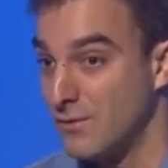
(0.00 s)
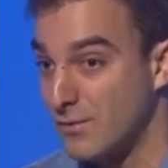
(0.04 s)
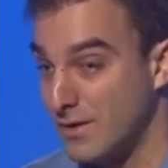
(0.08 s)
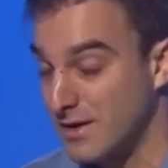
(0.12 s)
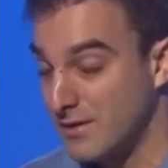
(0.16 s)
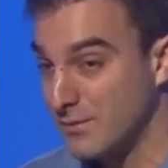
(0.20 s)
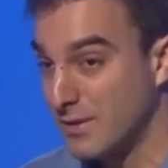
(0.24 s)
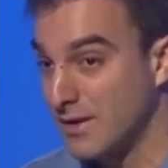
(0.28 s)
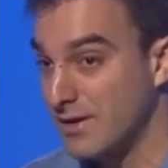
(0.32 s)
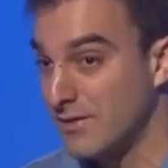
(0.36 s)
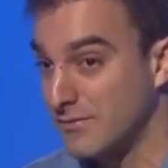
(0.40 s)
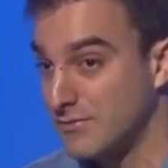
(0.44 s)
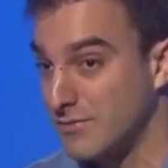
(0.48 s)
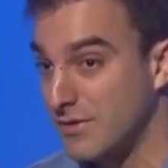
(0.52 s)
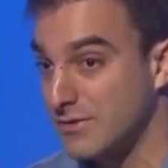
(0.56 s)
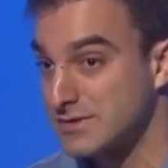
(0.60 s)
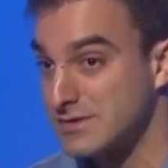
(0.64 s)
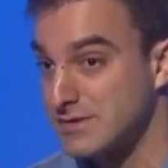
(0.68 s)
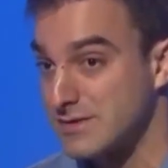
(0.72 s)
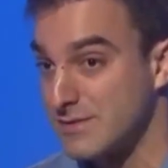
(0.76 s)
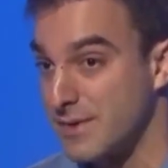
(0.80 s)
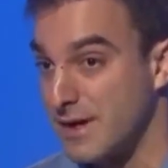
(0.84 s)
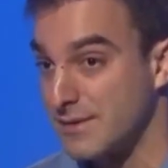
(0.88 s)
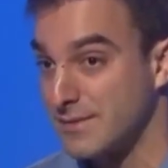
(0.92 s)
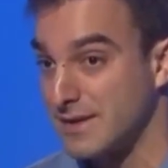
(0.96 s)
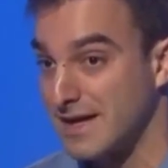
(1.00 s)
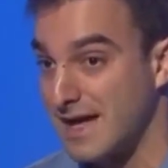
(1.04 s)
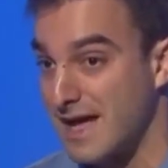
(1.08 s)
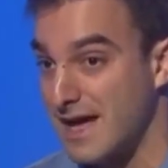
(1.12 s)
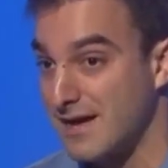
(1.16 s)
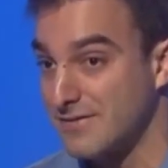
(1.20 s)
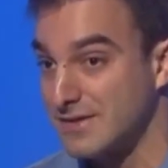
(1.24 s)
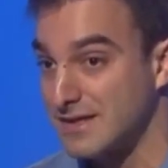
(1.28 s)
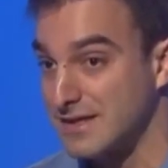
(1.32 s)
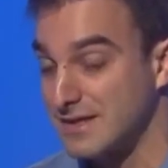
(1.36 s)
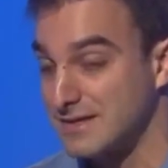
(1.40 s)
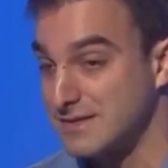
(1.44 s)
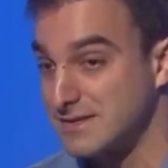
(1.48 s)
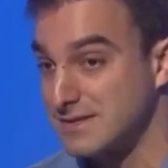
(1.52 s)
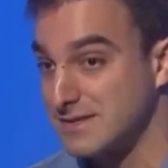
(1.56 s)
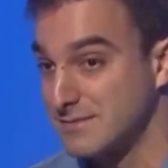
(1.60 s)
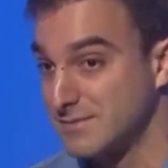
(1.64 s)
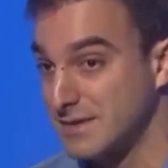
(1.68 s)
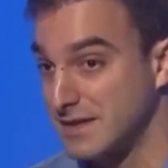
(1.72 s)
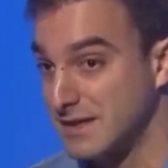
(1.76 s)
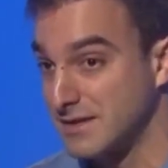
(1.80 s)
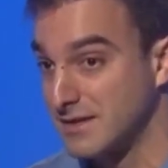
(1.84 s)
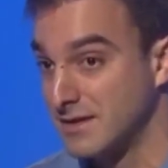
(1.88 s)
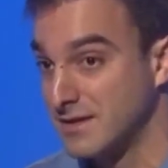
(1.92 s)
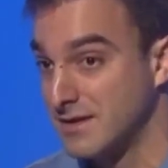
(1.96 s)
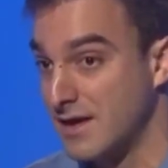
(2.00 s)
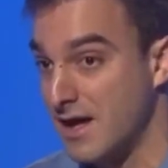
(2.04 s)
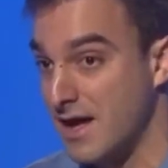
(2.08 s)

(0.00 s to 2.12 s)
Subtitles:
One of the roles of the public advocate is to be